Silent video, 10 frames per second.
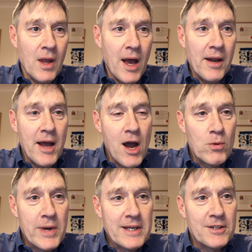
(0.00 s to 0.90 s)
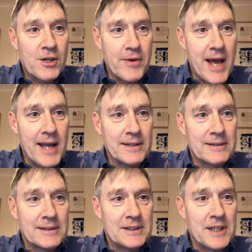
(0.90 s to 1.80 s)
And I hope we can
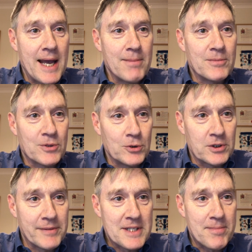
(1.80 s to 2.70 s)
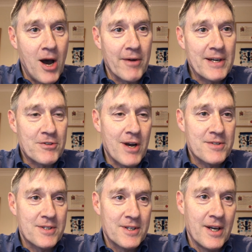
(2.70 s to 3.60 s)
create the same sort of inspiring
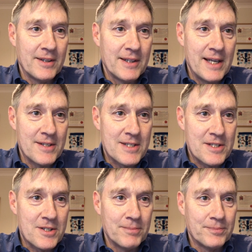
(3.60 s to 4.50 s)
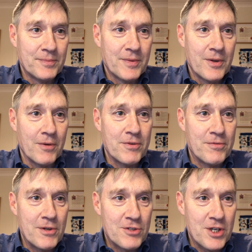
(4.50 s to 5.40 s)
trust in the system of the
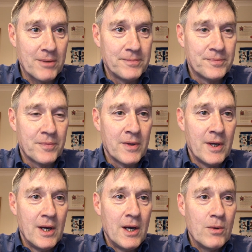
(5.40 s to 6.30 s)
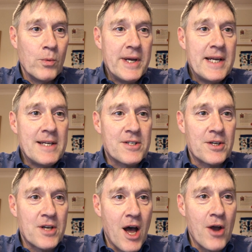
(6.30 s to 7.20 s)
future. We need to
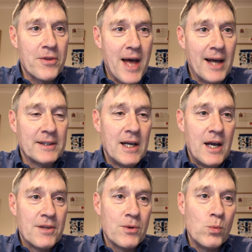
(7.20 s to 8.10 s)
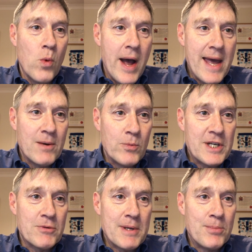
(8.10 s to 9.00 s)
know that the way in
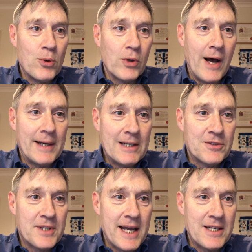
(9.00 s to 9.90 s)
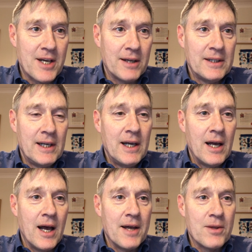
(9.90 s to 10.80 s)
which we pool our health data,
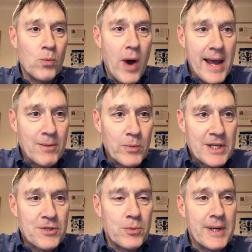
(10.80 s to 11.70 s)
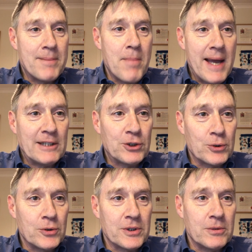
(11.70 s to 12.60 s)
the way in which we make
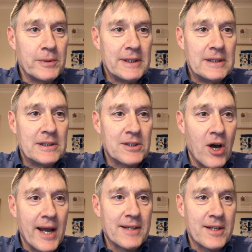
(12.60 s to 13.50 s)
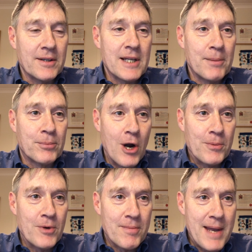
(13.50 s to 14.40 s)
sure that we decide that the
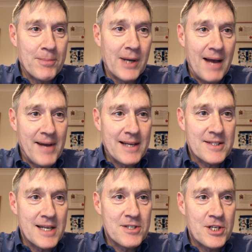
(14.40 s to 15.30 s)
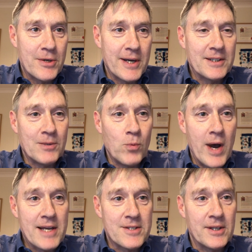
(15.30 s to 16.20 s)
appropriate people have access to it in
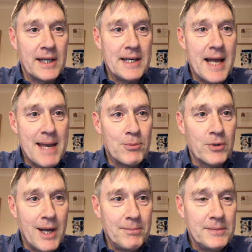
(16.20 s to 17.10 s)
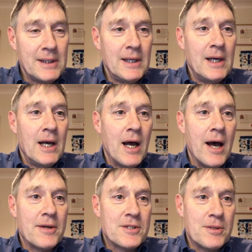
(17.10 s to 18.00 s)
ways that enable them
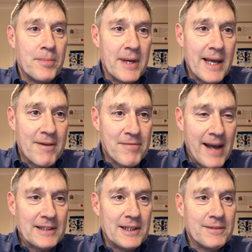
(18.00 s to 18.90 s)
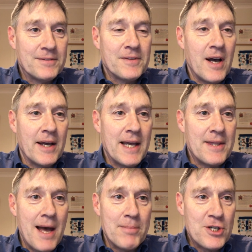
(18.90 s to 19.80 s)
to be effective in
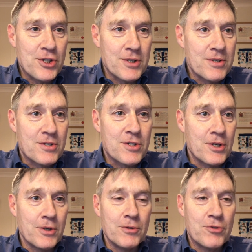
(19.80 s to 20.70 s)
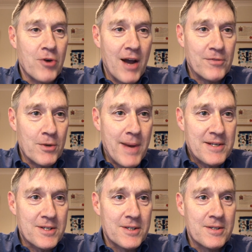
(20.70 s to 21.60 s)
their missions to drive new
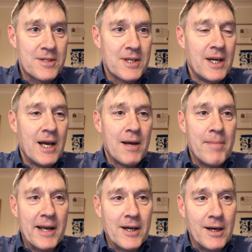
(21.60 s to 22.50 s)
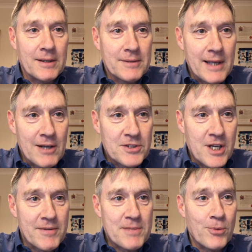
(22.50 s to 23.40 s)
medicines, make our health
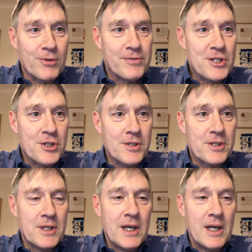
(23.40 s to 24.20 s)
service more efficient,